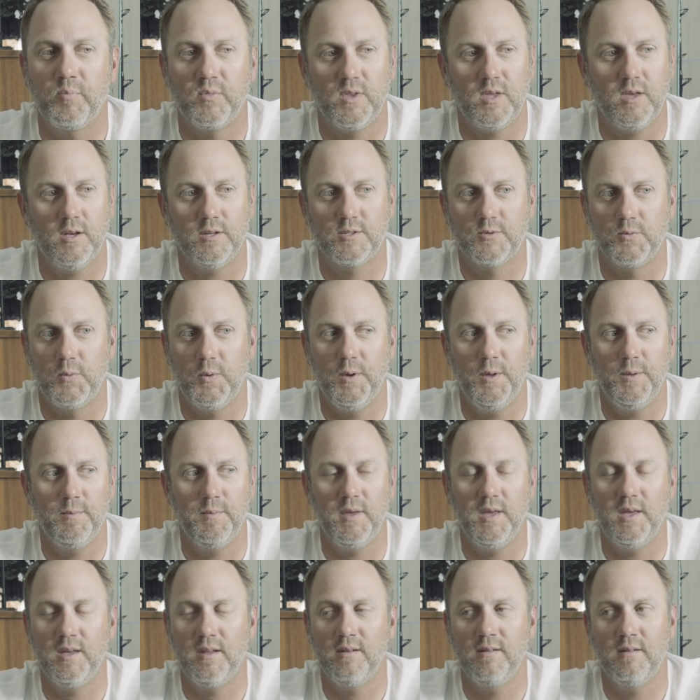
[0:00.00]
Guess what,
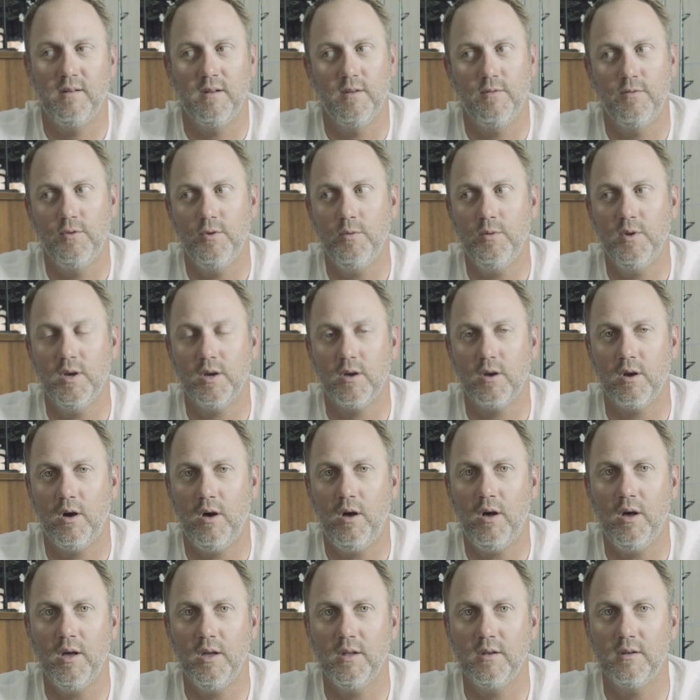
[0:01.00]
man? If you get
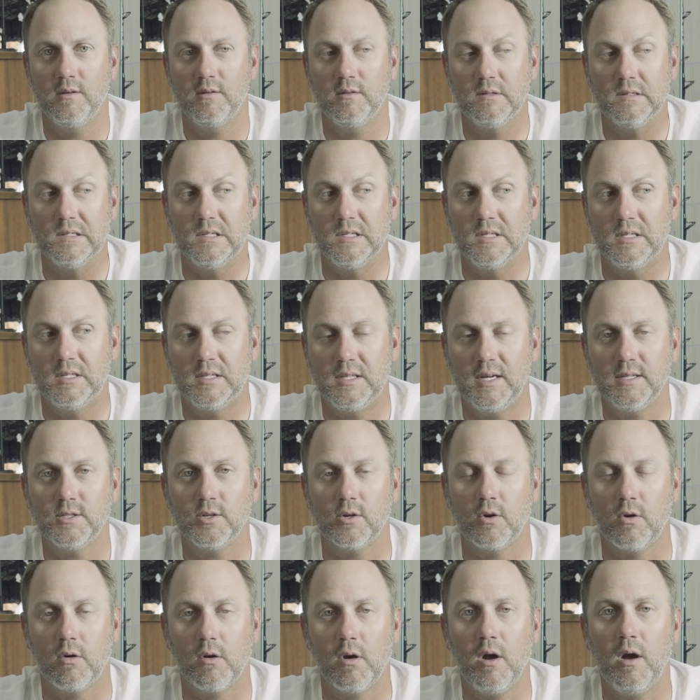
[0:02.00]
caught, that's a
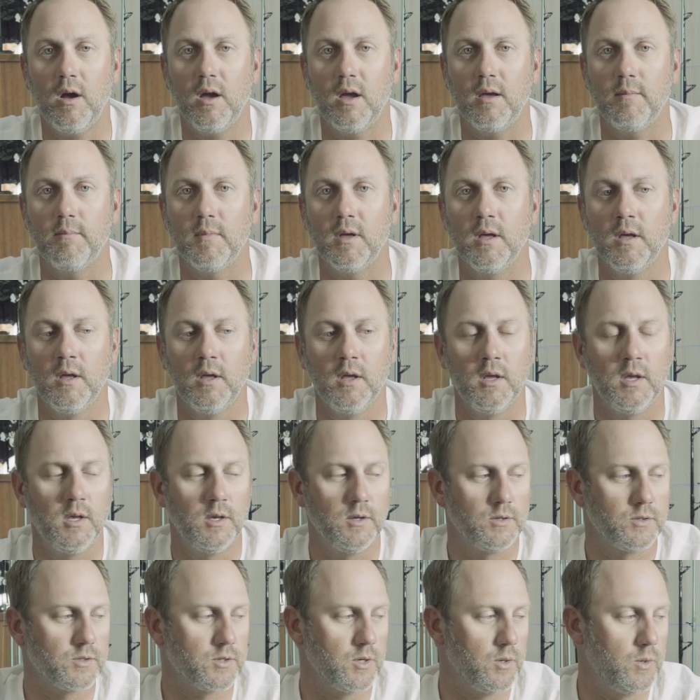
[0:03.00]
crime.
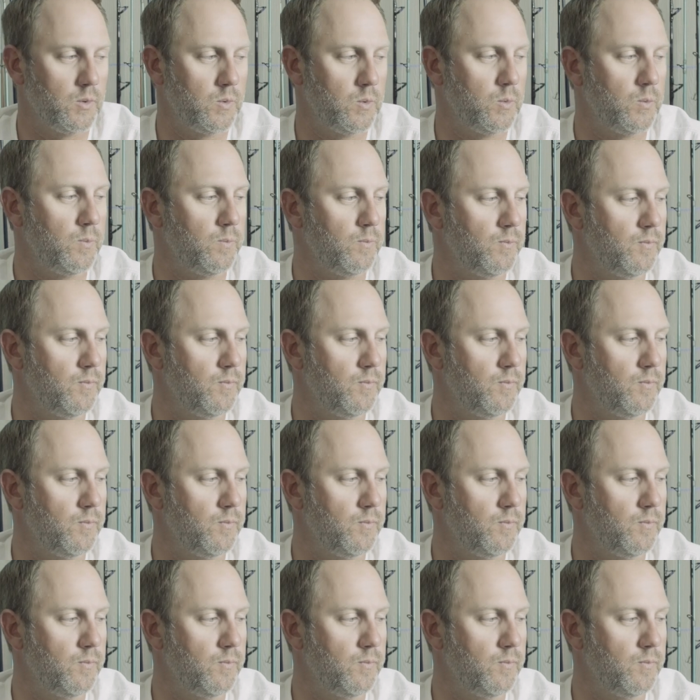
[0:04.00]
So